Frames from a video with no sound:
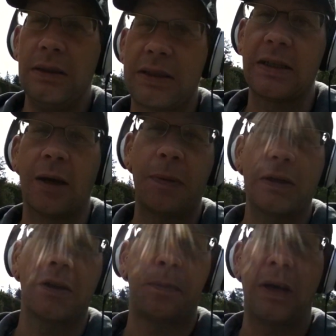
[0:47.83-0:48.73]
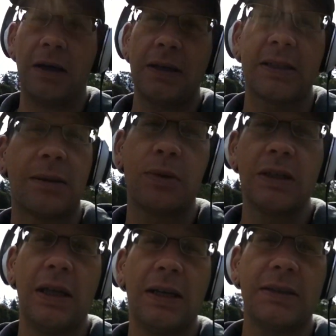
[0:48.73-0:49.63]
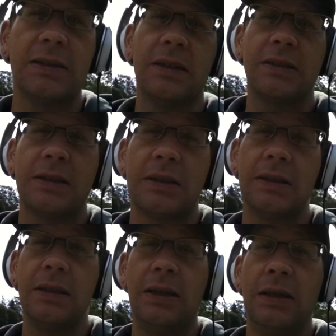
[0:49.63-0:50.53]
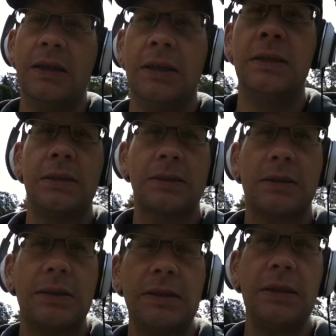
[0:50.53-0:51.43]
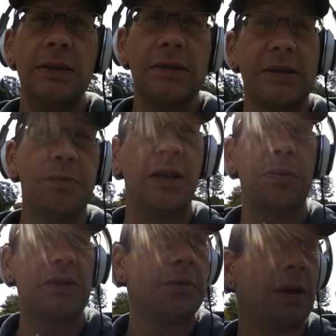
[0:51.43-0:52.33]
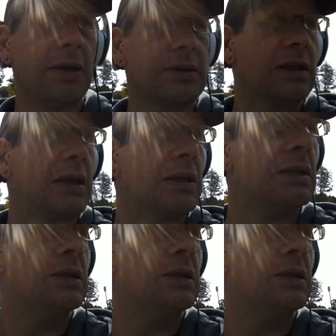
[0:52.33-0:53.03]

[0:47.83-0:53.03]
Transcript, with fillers: Getting up here to the park, and I'm realizing that uh, there's some people in the park today.